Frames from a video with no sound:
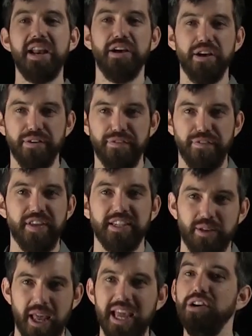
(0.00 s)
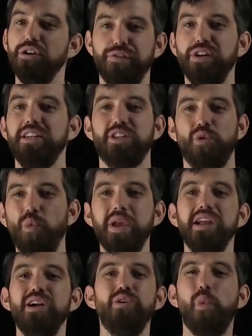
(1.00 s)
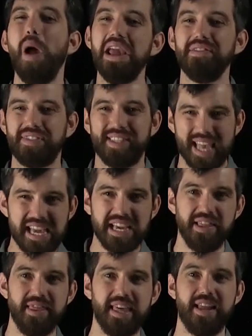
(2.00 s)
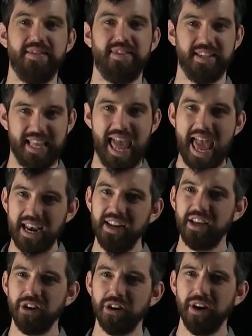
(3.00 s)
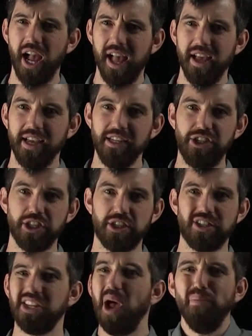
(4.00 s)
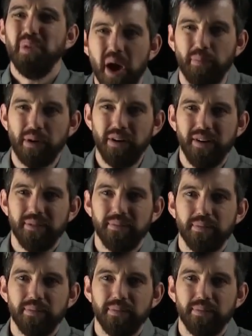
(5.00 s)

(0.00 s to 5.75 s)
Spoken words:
of this interval is a weird way of saying that this n here is just some number